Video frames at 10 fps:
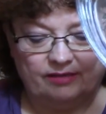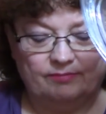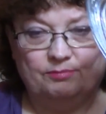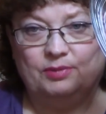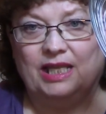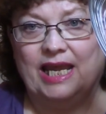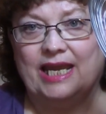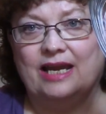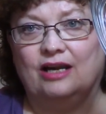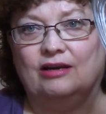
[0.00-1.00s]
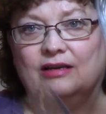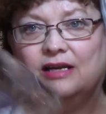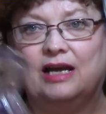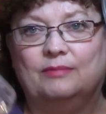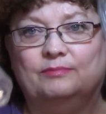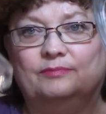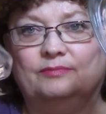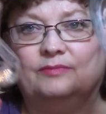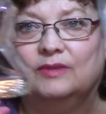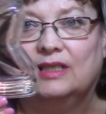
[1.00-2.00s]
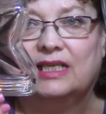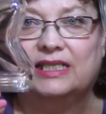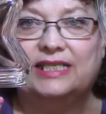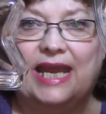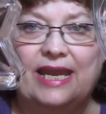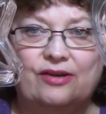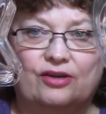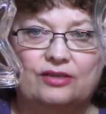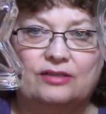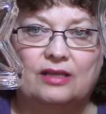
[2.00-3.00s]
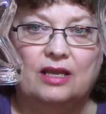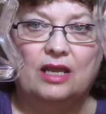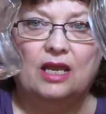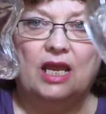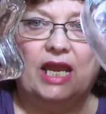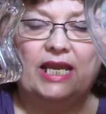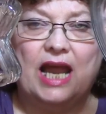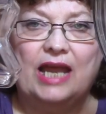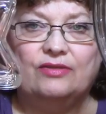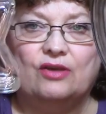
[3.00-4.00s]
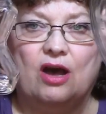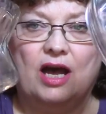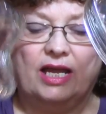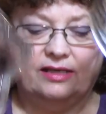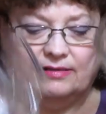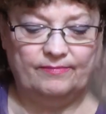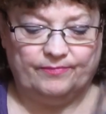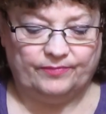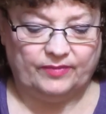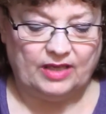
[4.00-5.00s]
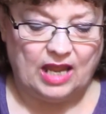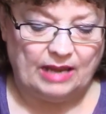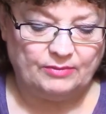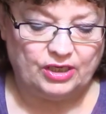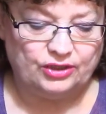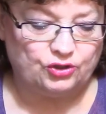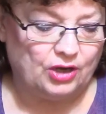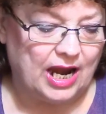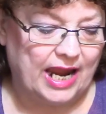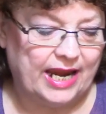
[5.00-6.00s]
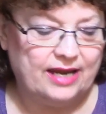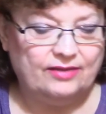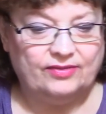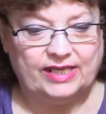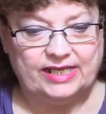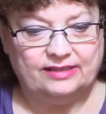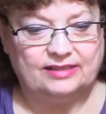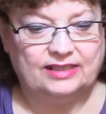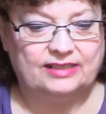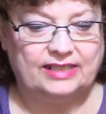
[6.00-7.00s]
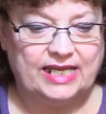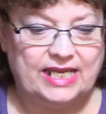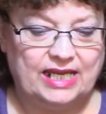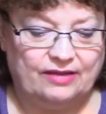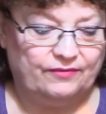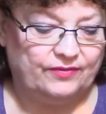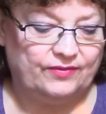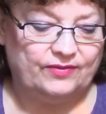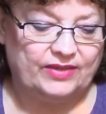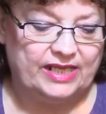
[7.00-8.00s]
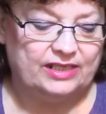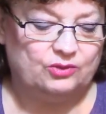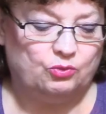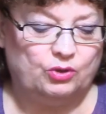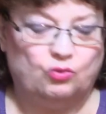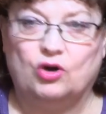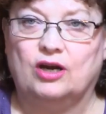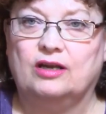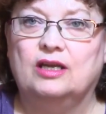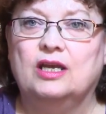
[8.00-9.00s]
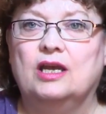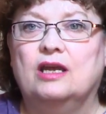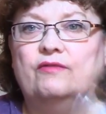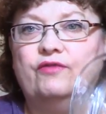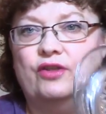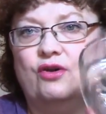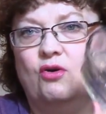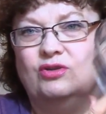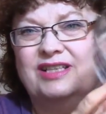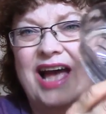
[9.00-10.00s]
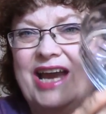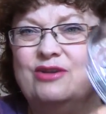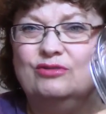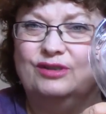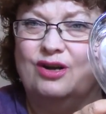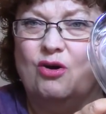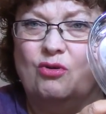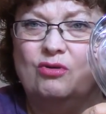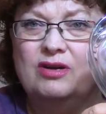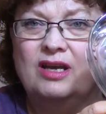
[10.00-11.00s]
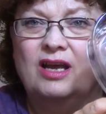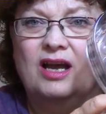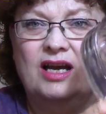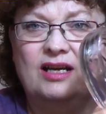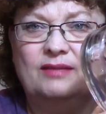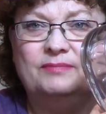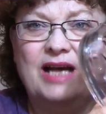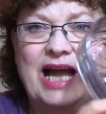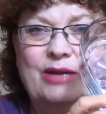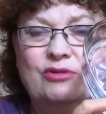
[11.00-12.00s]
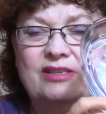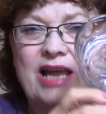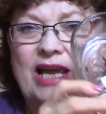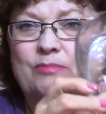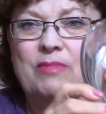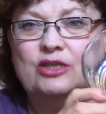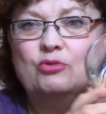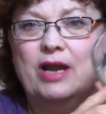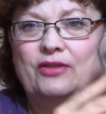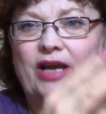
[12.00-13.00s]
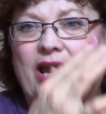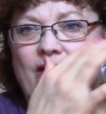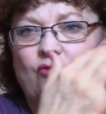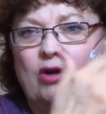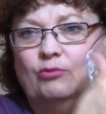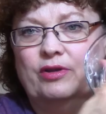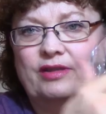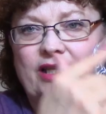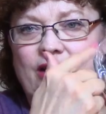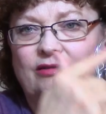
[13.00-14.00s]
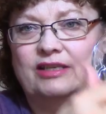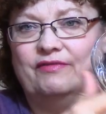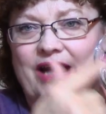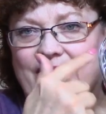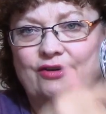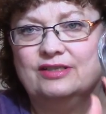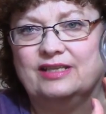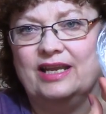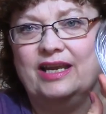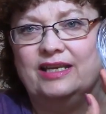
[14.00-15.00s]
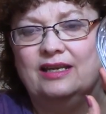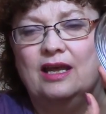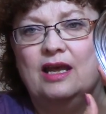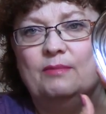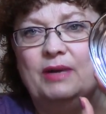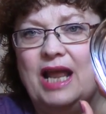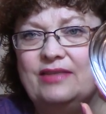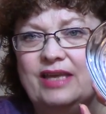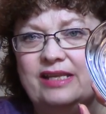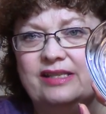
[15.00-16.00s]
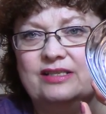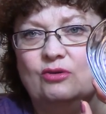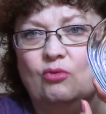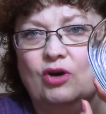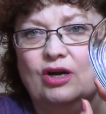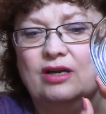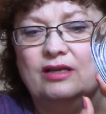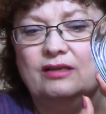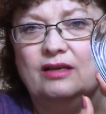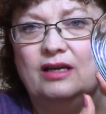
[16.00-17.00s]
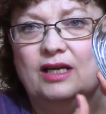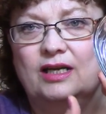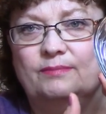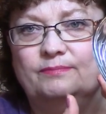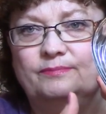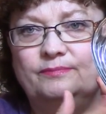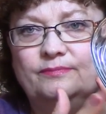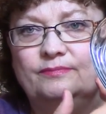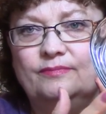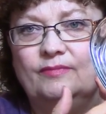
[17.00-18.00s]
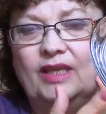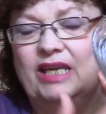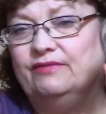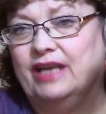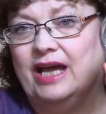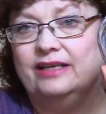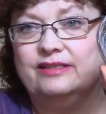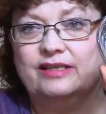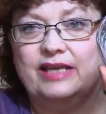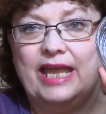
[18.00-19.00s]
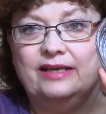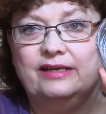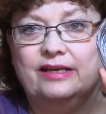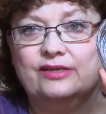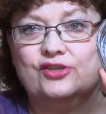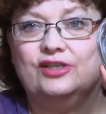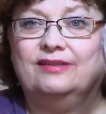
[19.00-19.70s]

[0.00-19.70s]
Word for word: plate or um, containers and I thought I'm going to try these to see if these would work for those. I don't know. Um, I'd, I'd much rather have one with little dividers in it, but I think this will work. Um, if not, it's a candy dish.